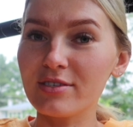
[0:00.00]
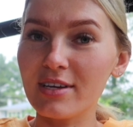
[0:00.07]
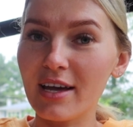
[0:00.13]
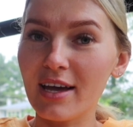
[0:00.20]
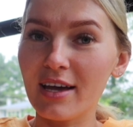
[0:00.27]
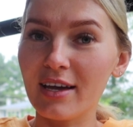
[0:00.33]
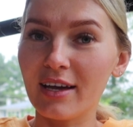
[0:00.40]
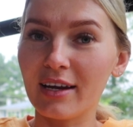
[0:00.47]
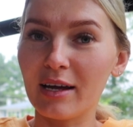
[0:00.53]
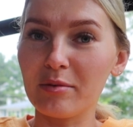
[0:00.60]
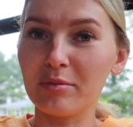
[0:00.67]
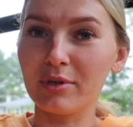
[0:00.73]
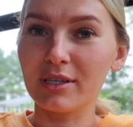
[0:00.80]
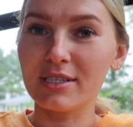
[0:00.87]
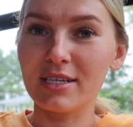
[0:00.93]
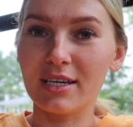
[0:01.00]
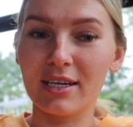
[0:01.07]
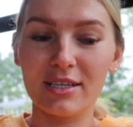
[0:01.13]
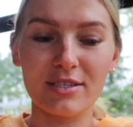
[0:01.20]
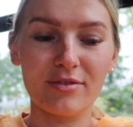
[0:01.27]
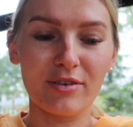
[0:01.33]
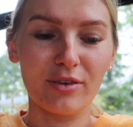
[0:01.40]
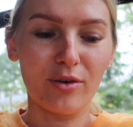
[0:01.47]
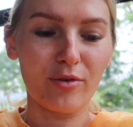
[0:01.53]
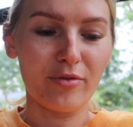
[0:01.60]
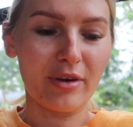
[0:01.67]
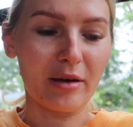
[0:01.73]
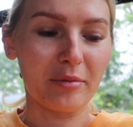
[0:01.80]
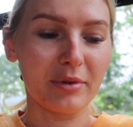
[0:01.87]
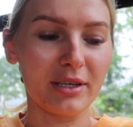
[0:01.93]
Day, and I booked tickets for the whole
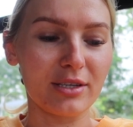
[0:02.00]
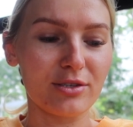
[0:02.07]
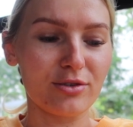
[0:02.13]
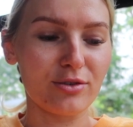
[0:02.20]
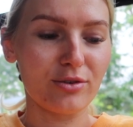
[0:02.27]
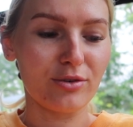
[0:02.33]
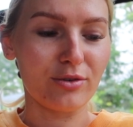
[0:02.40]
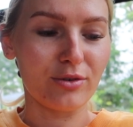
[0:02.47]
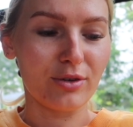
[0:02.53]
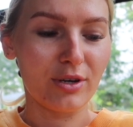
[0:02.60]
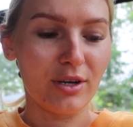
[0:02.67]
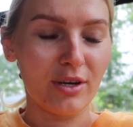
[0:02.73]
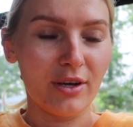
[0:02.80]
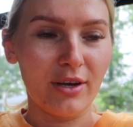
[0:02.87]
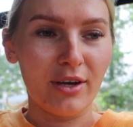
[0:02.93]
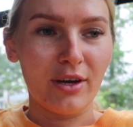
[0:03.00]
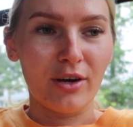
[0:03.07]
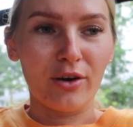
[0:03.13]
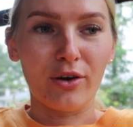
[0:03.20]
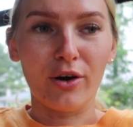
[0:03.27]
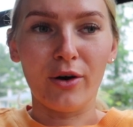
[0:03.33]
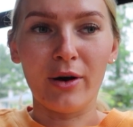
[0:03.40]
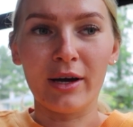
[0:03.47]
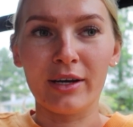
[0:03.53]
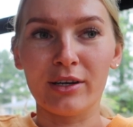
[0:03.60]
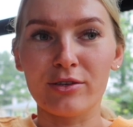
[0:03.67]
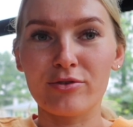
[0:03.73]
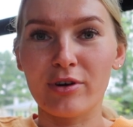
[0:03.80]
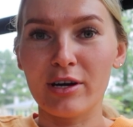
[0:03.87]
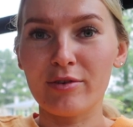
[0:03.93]
family to go on a
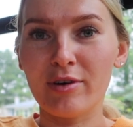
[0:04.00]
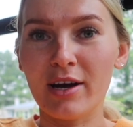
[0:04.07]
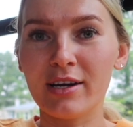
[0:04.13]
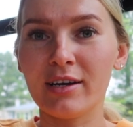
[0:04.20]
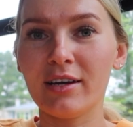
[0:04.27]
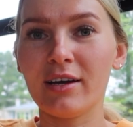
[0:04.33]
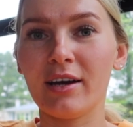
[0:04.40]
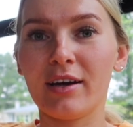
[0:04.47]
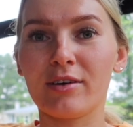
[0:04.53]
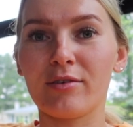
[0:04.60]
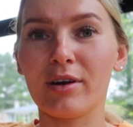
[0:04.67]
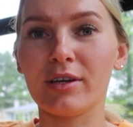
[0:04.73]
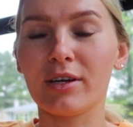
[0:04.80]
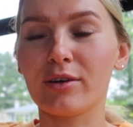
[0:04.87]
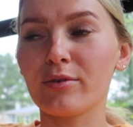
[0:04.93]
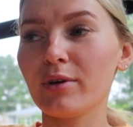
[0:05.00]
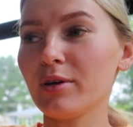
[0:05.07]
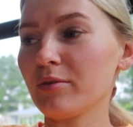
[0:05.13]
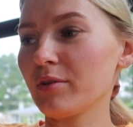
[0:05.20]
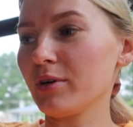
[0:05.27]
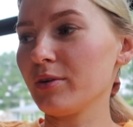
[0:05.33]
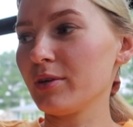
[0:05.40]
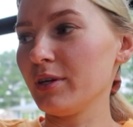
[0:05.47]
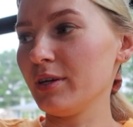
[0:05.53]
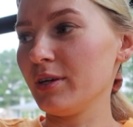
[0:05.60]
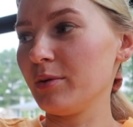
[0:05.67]
train ride at Adirondack Railroad.